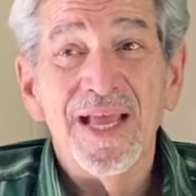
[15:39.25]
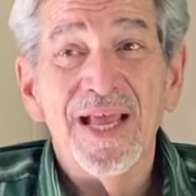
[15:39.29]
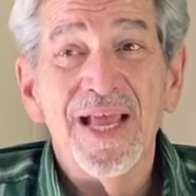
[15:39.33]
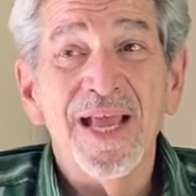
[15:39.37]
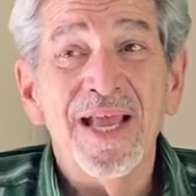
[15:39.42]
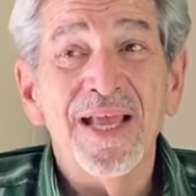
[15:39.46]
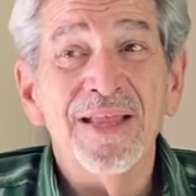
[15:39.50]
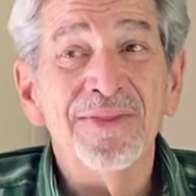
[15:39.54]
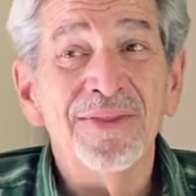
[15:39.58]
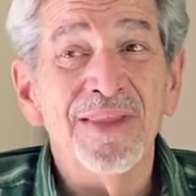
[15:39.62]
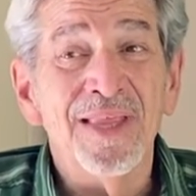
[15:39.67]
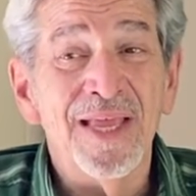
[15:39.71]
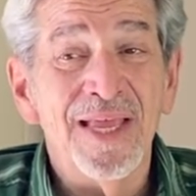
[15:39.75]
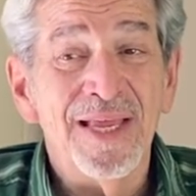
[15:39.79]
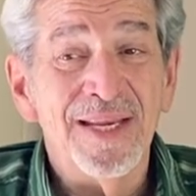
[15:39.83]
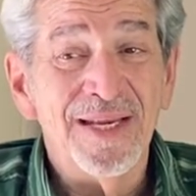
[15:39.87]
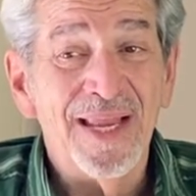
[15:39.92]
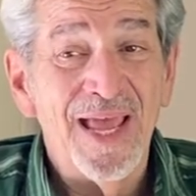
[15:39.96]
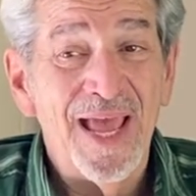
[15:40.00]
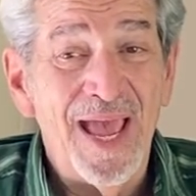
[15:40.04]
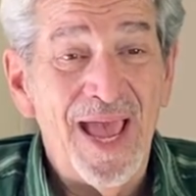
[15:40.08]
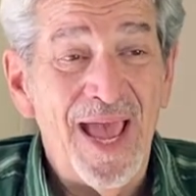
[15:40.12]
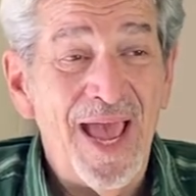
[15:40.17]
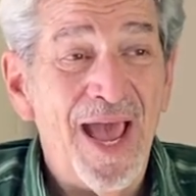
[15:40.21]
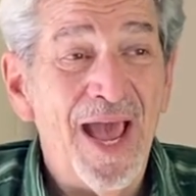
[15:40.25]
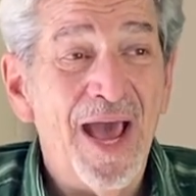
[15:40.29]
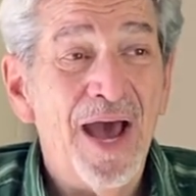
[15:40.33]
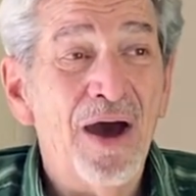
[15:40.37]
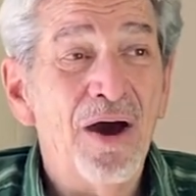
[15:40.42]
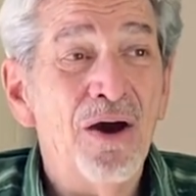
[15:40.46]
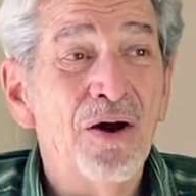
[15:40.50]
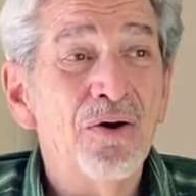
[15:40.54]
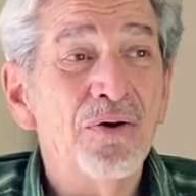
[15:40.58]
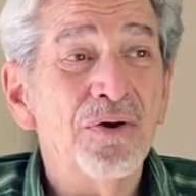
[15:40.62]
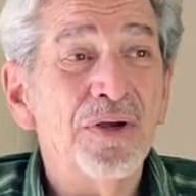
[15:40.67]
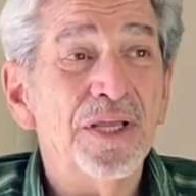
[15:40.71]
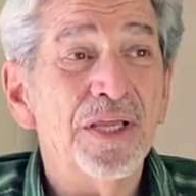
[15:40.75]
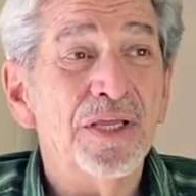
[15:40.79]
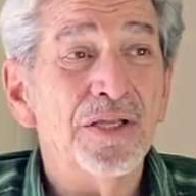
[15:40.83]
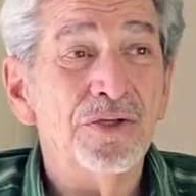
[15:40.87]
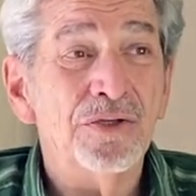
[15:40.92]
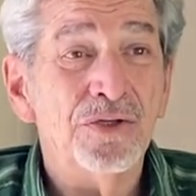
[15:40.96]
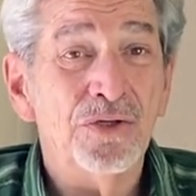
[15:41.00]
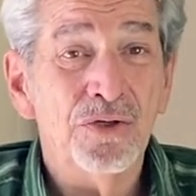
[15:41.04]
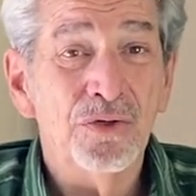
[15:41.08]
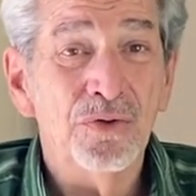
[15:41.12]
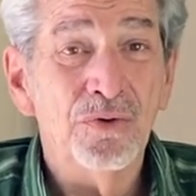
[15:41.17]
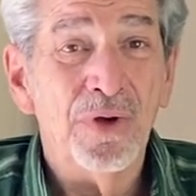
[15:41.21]
And then how can
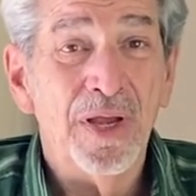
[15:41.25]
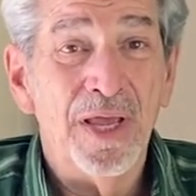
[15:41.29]
you